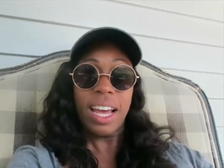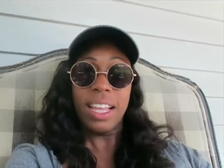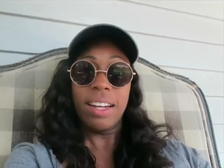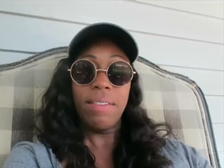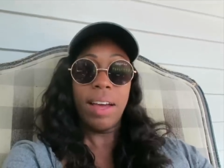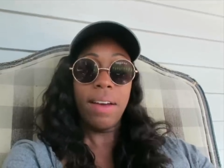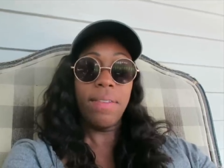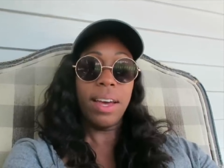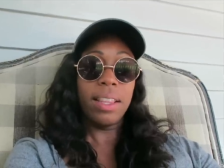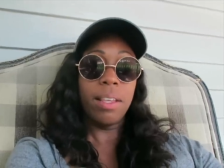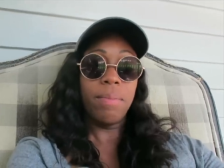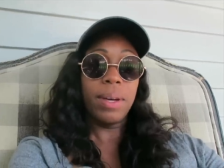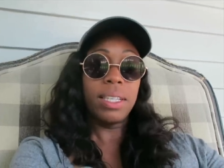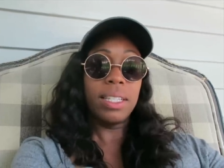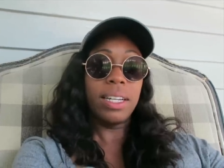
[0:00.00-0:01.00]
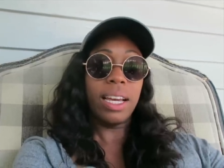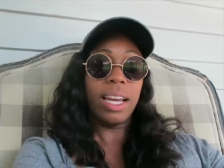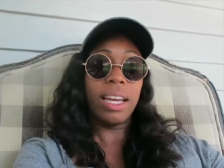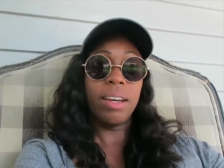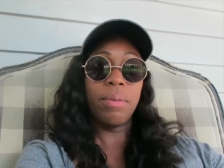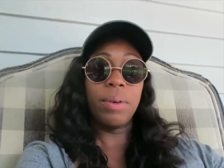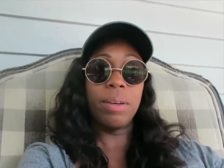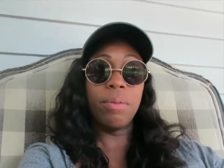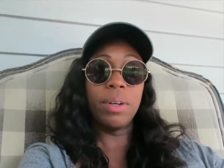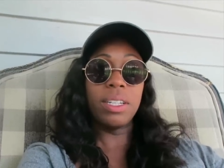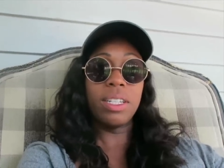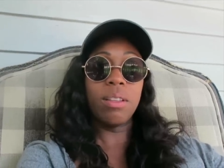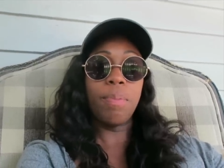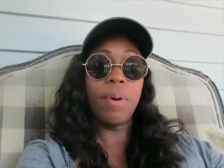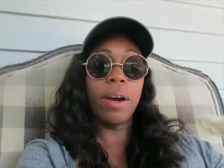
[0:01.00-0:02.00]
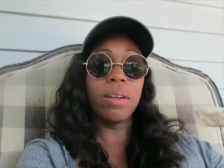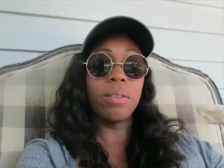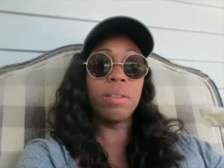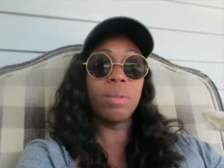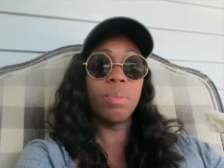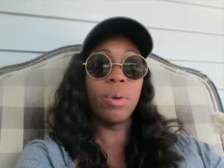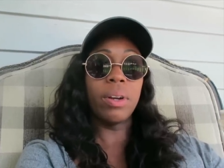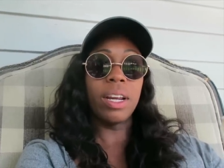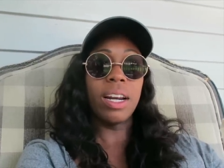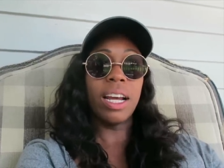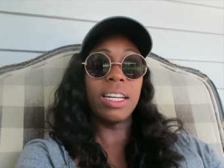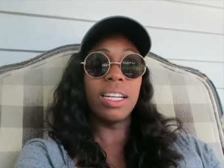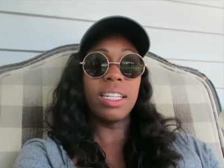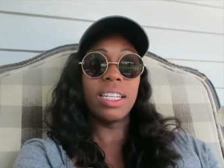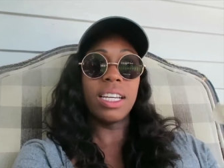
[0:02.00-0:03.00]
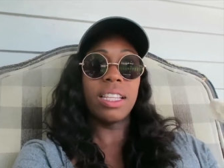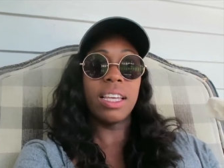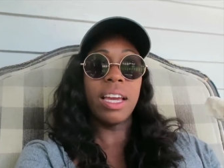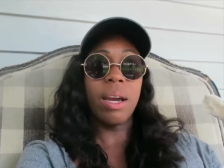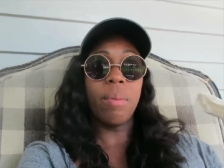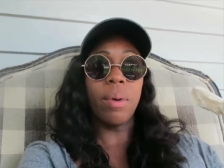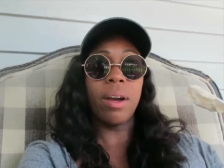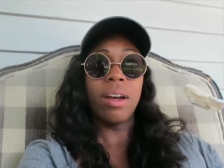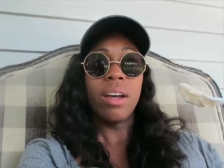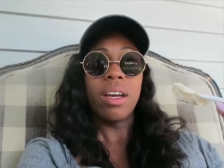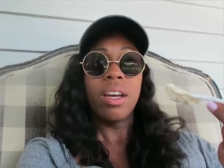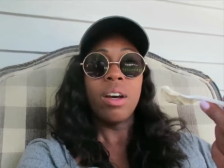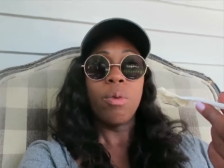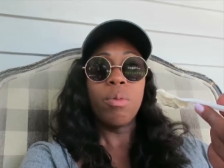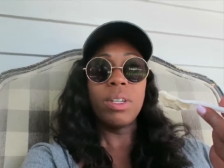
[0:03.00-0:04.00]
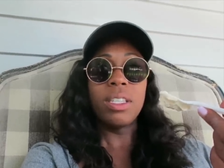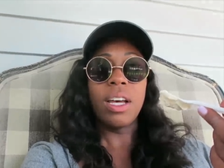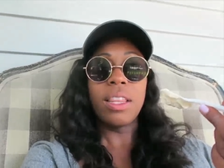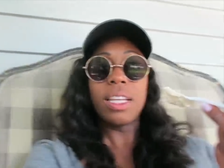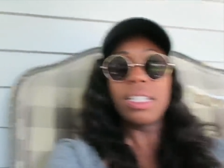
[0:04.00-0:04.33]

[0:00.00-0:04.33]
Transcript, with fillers: had have had the best day. We went to the park this morning. I didn't take the camera. We saw